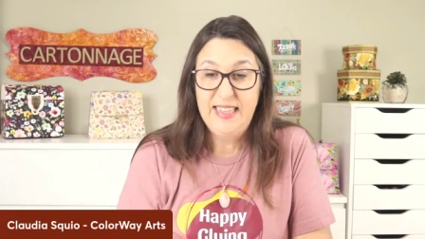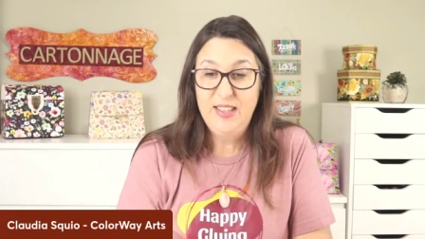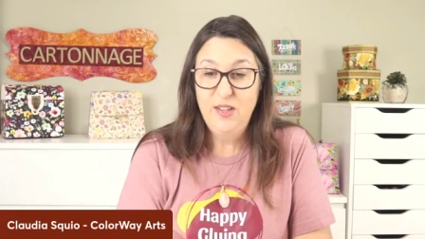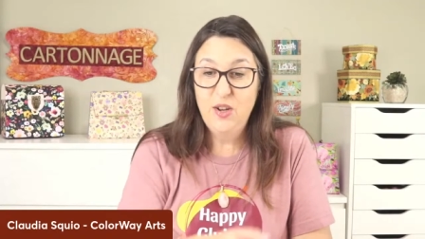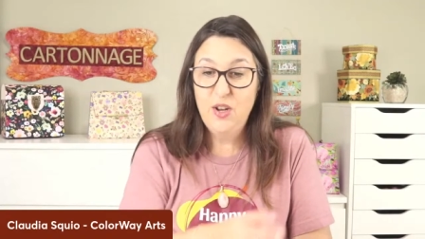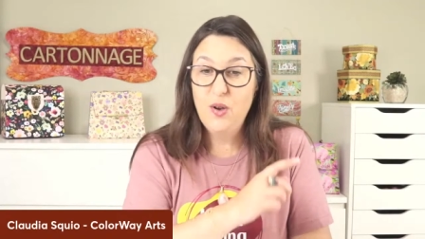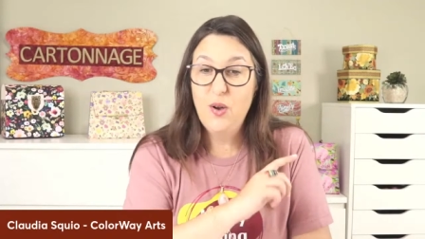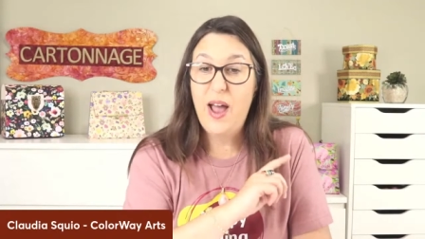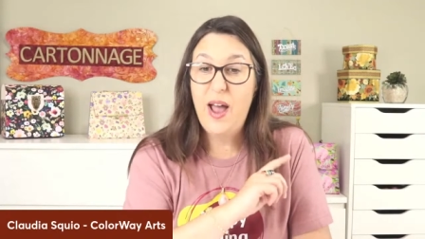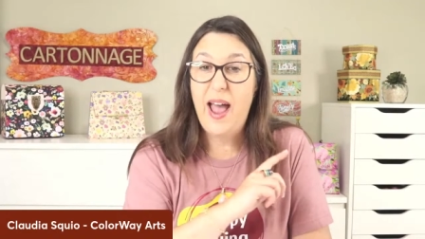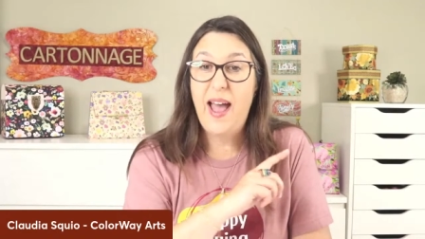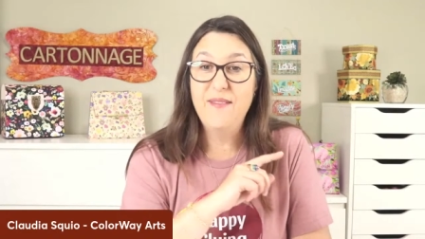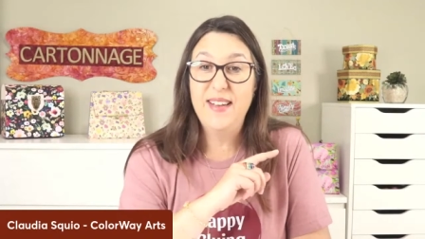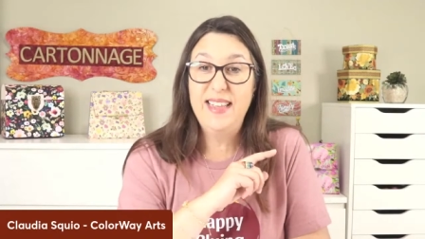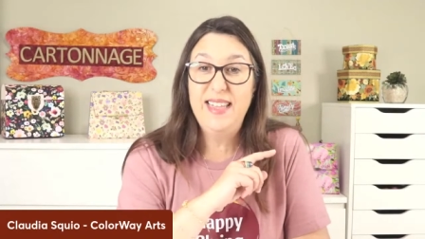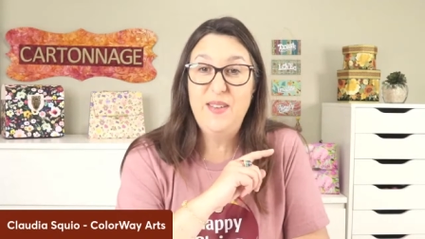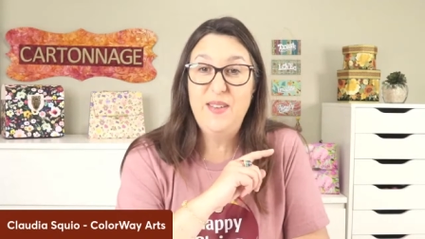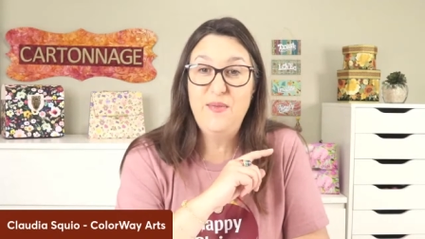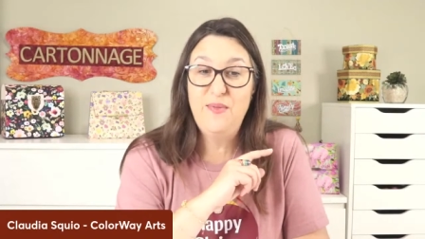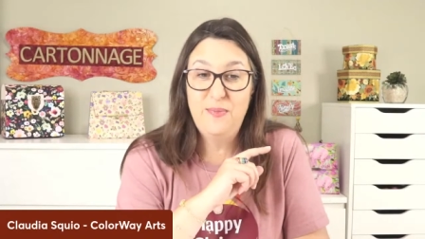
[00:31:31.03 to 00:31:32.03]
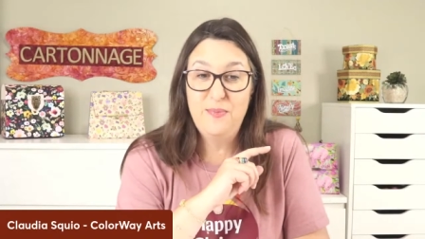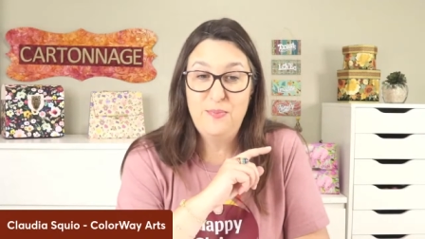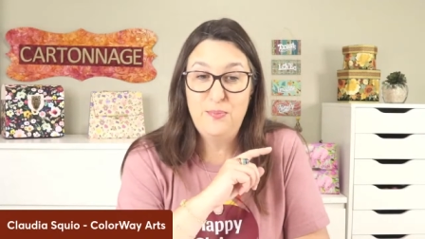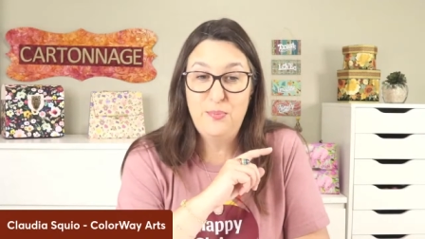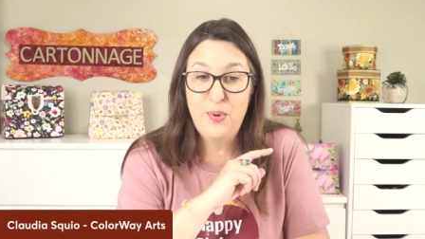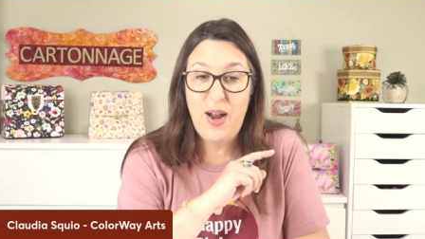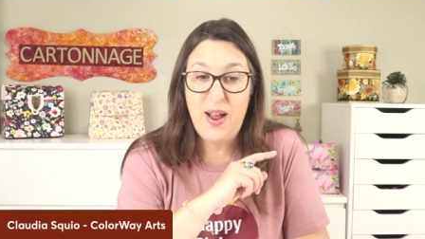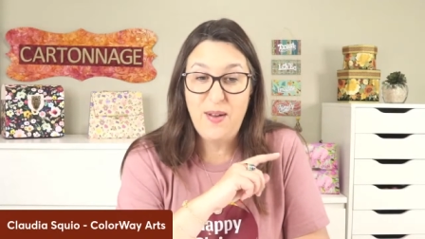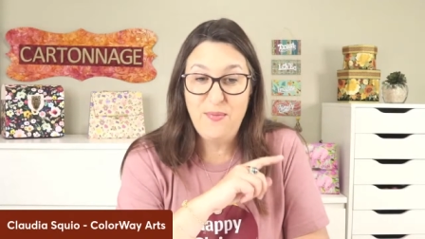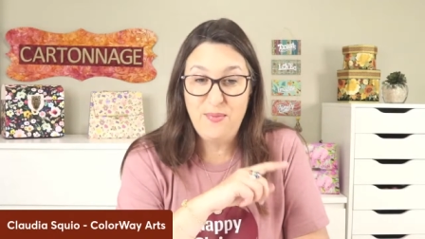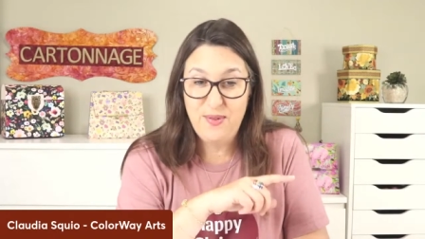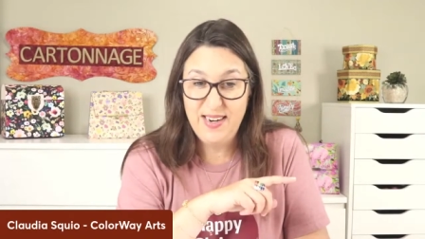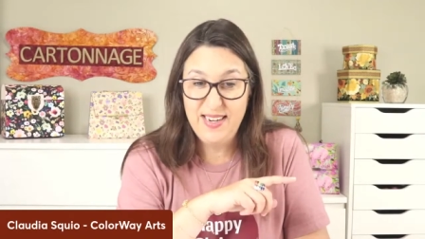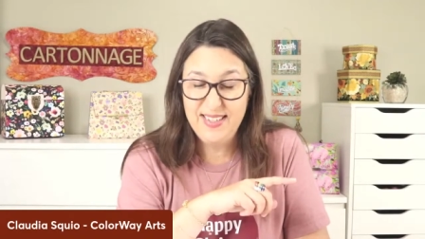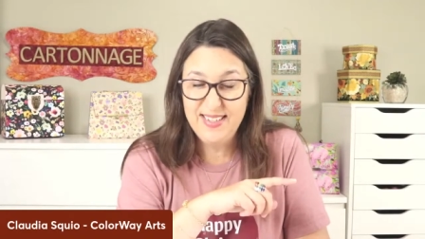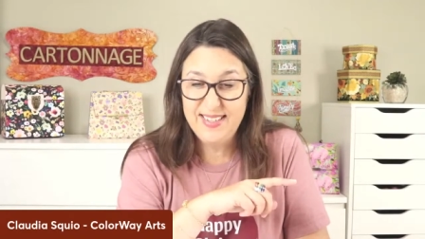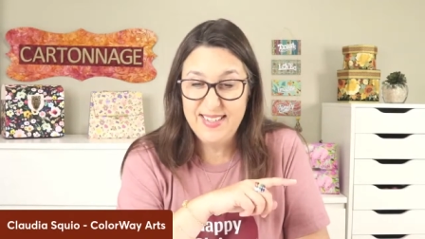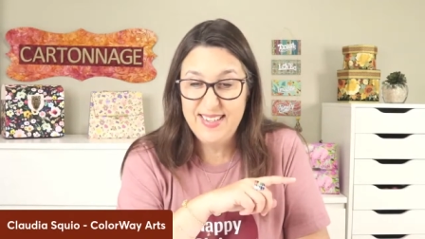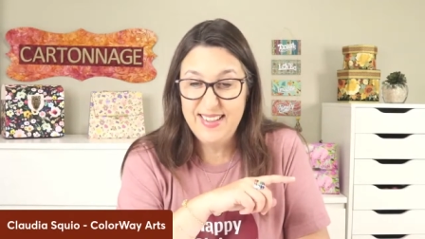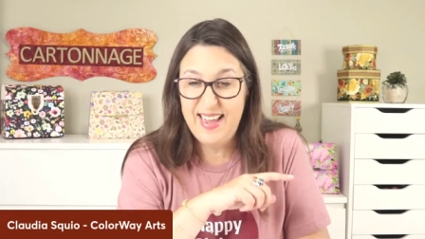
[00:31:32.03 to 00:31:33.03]
do you have any
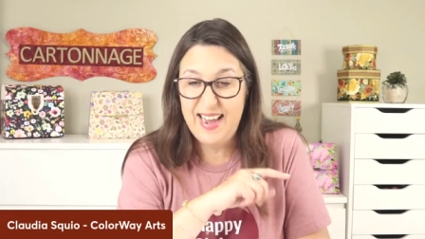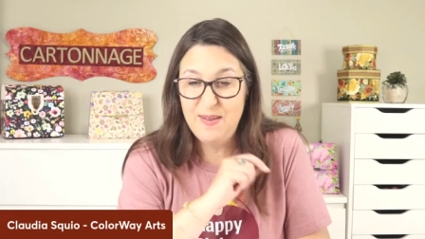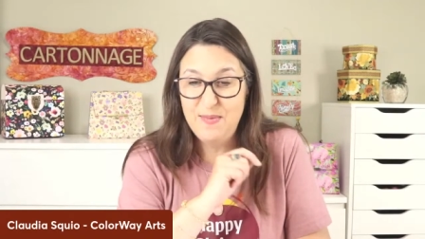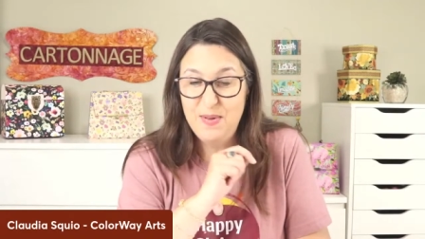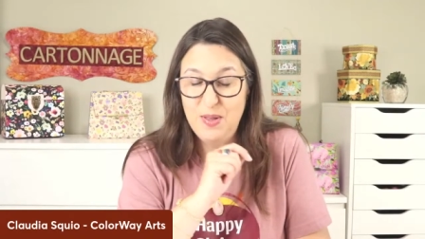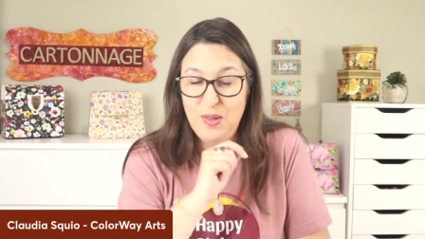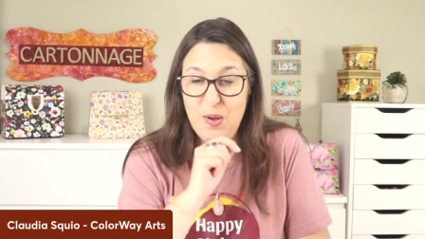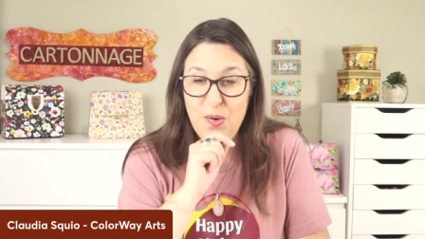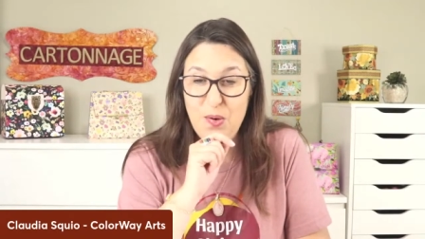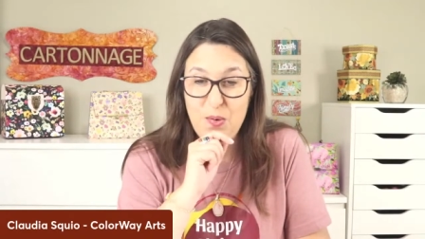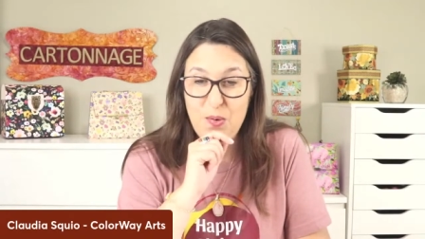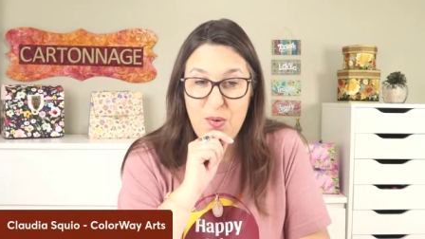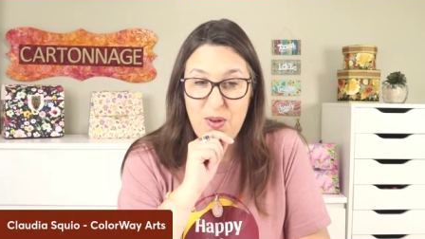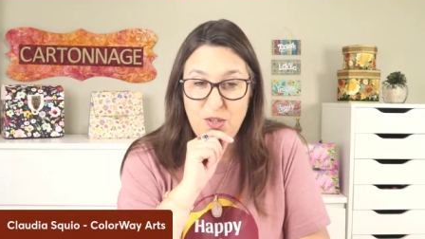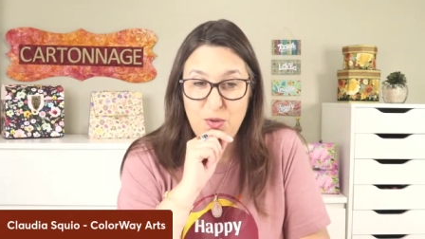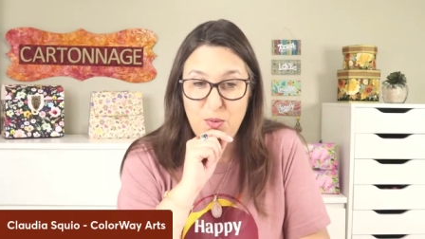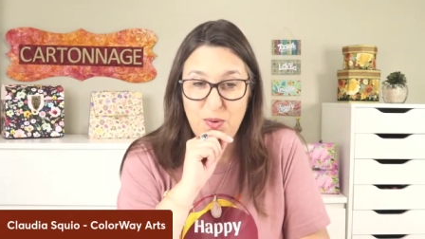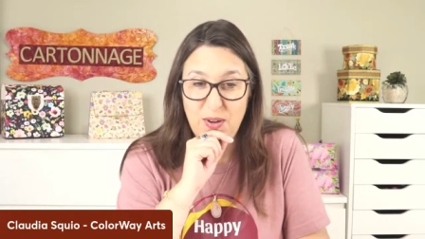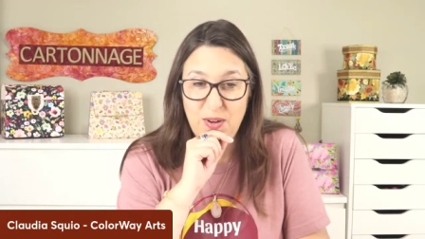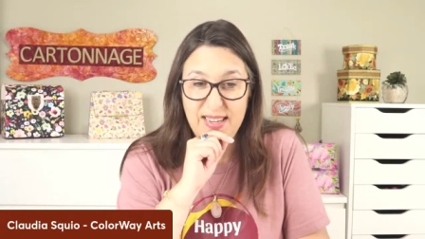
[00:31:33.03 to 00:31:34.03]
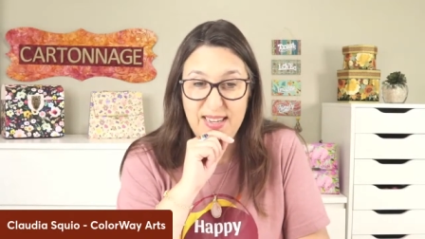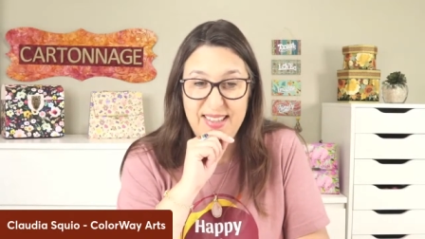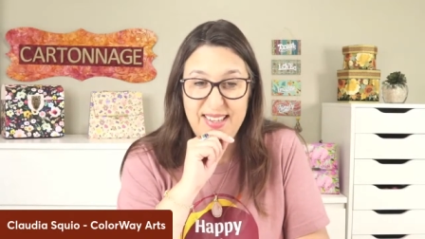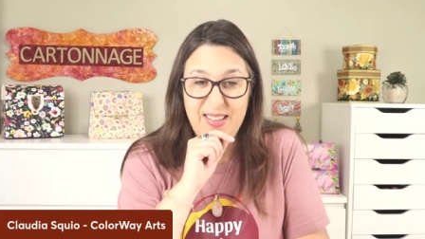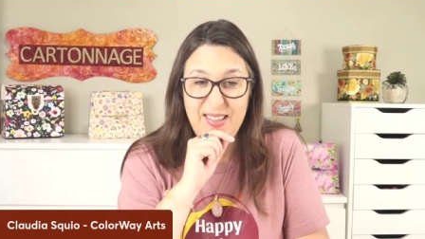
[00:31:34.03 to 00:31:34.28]
preference let me know which one